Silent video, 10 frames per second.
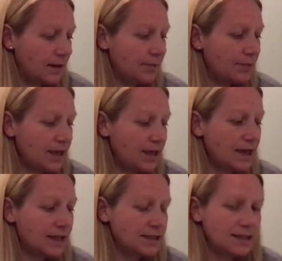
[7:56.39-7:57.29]
P
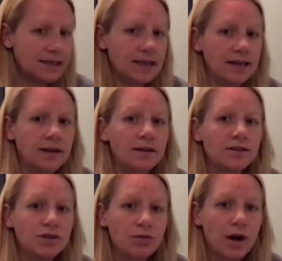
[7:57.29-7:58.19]
and T,
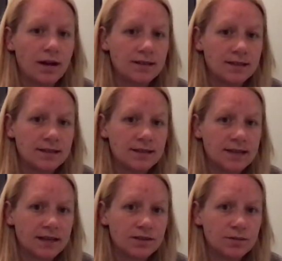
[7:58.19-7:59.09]
two consonants
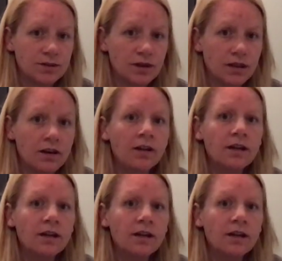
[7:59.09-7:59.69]
next to each other,